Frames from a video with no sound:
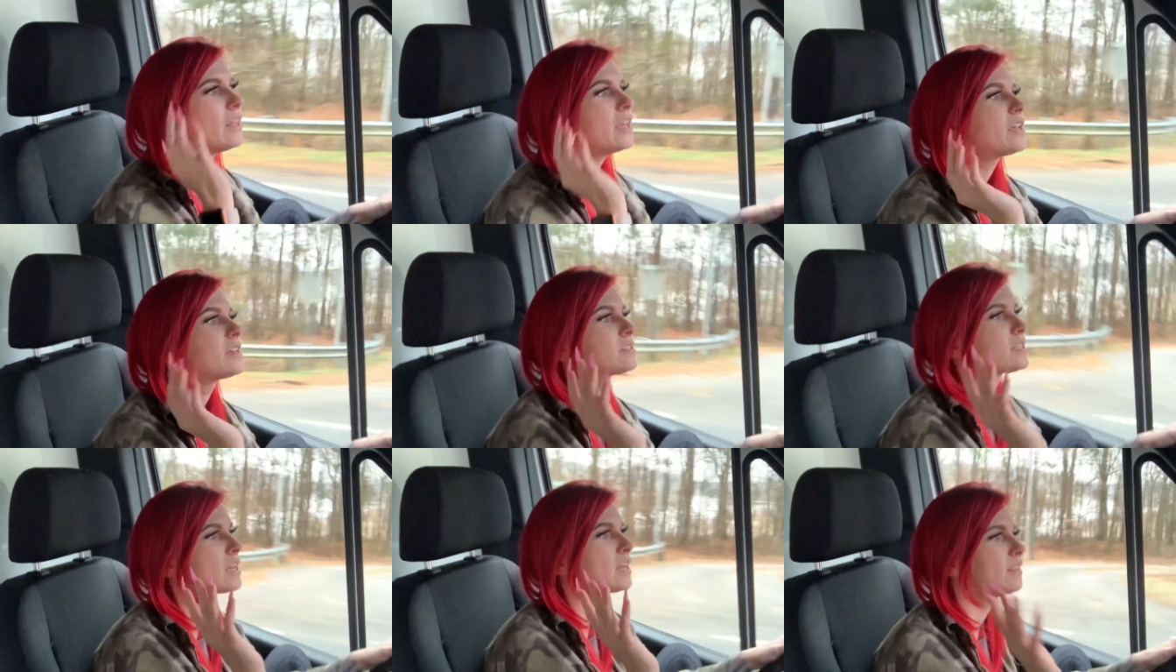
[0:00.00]
Like,
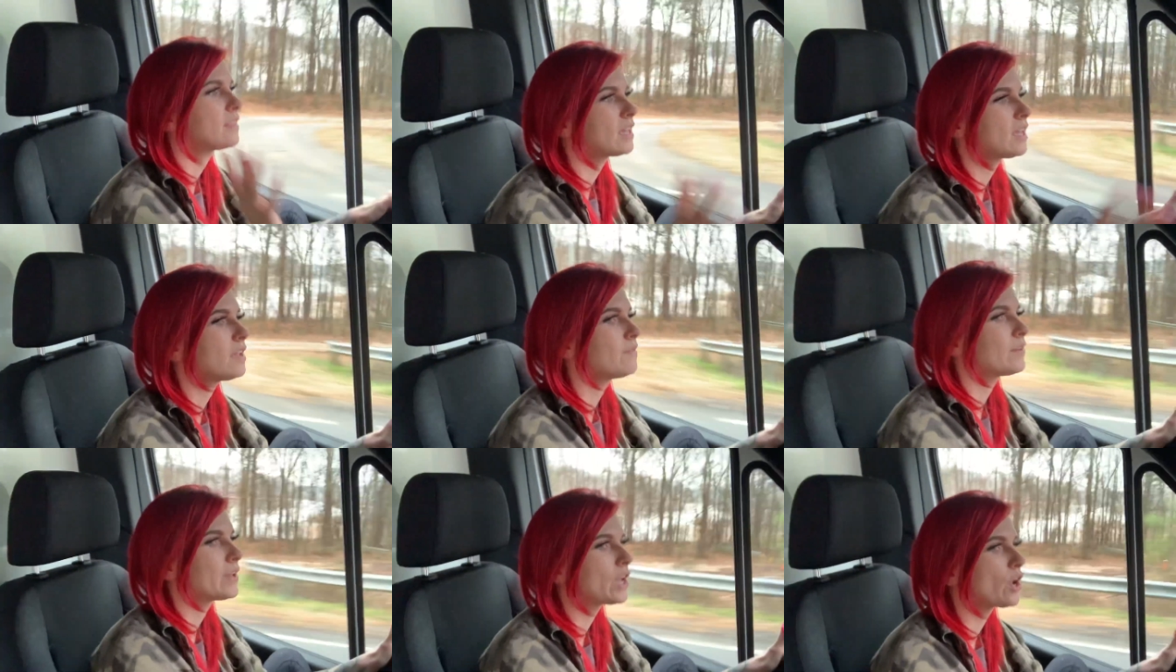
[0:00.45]
is anything
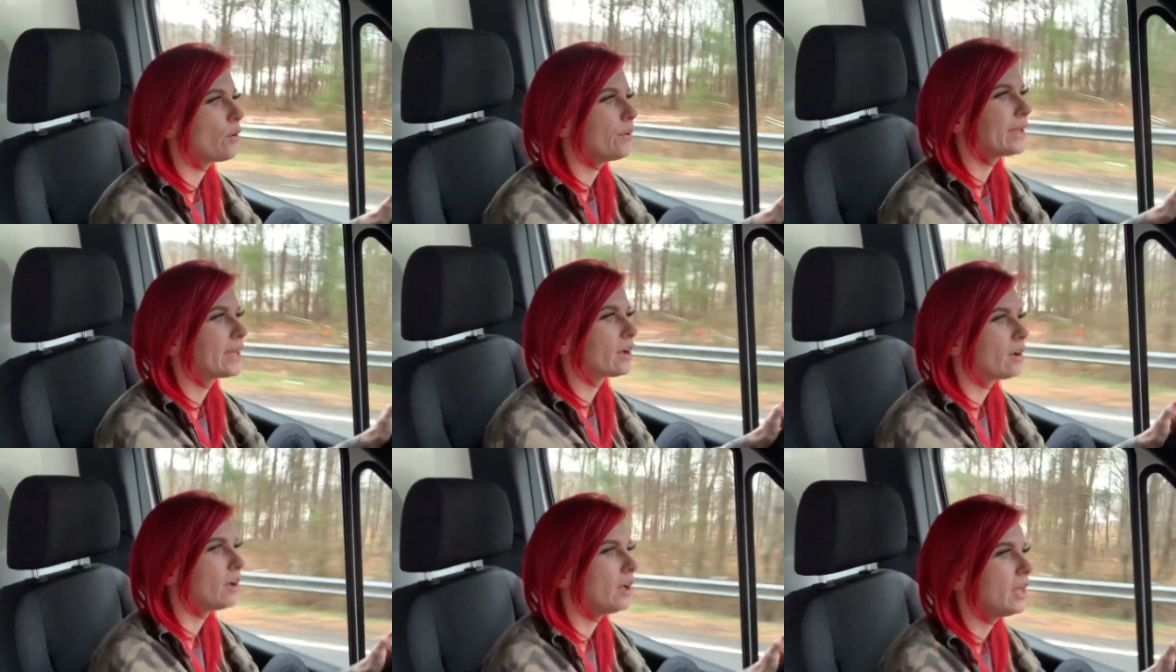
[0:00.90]
even
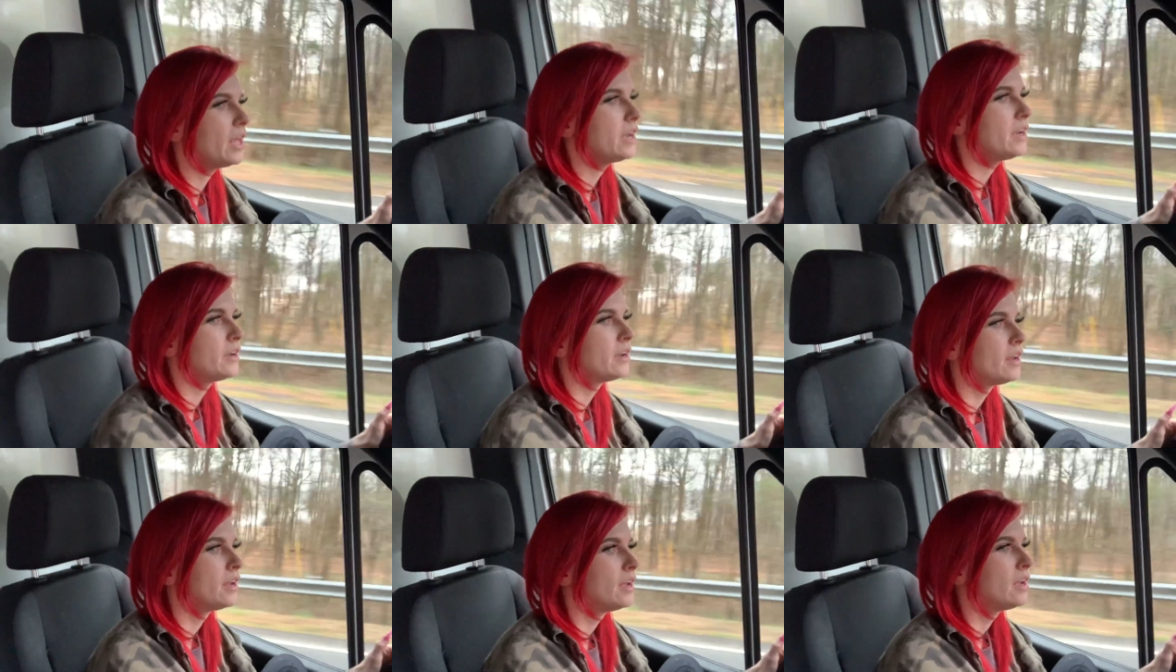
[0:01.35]
going on?
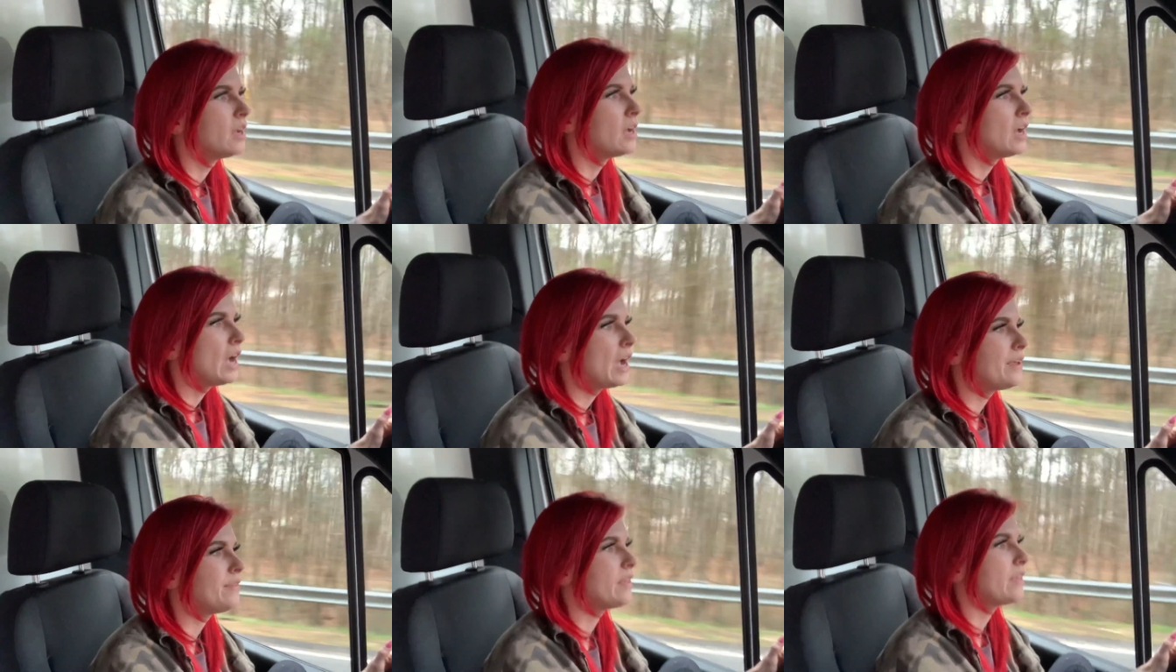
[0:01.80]

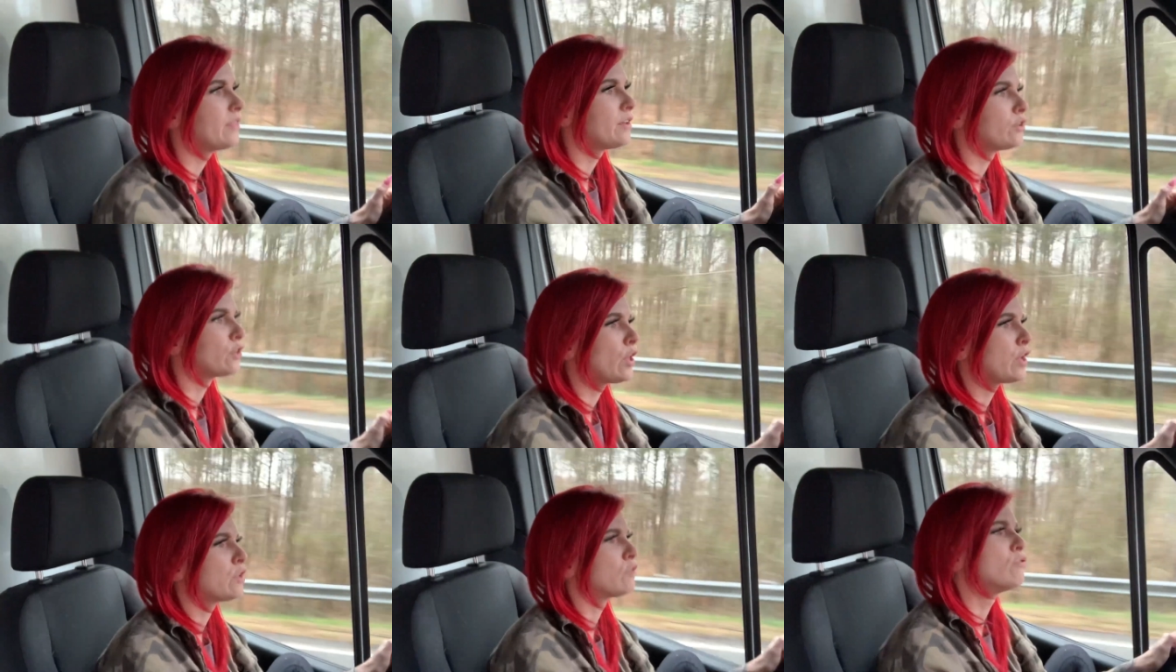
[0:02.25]
And then
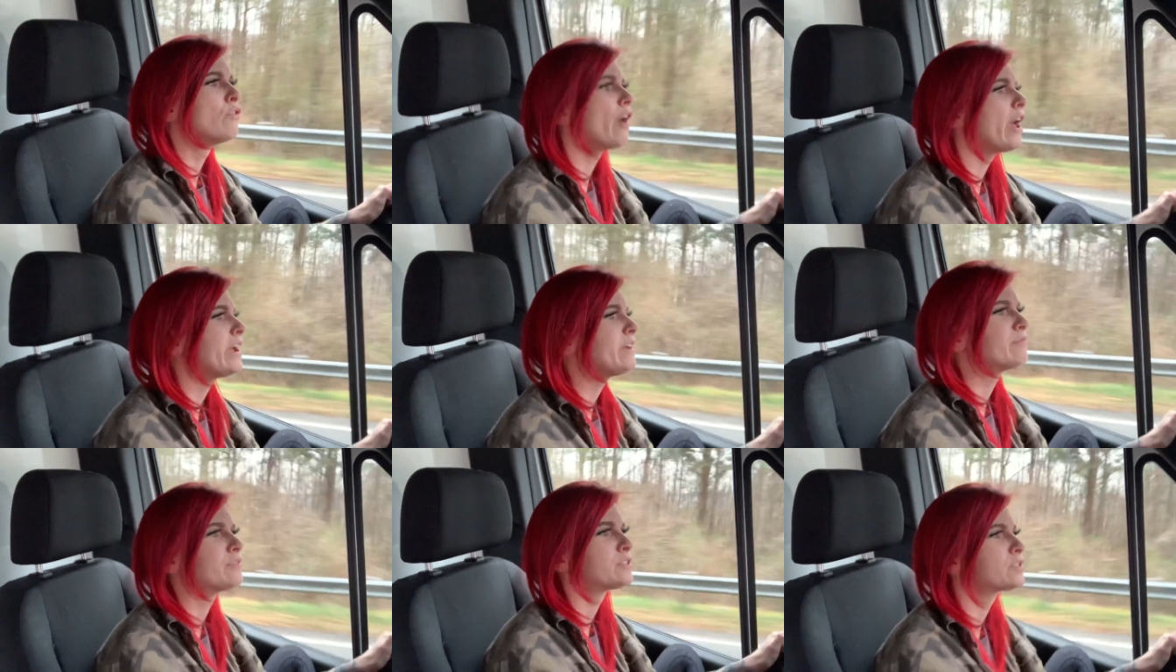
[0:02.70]
they're like,
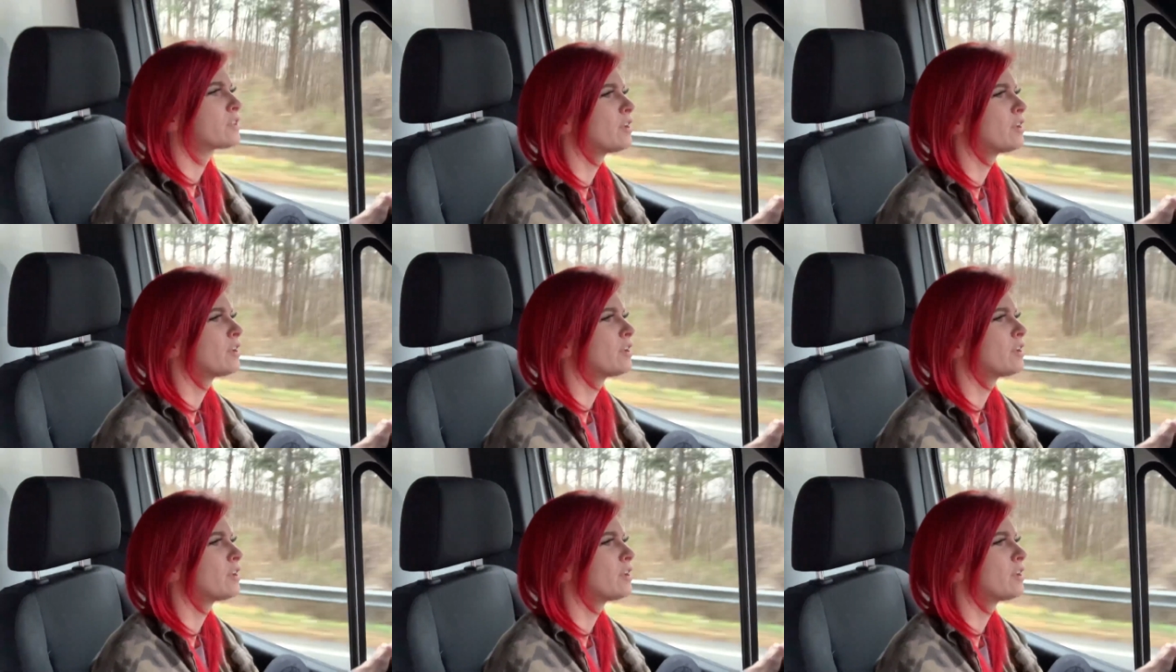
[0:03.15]
life's